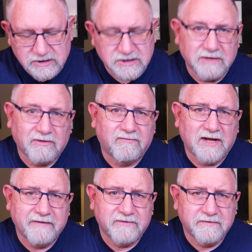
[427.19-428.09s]
to see if the
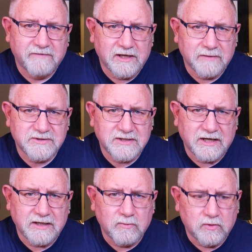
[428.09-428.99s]
flavour develops
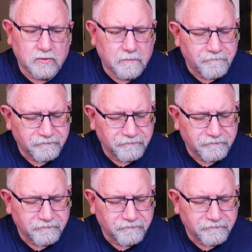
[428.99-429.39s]
any more.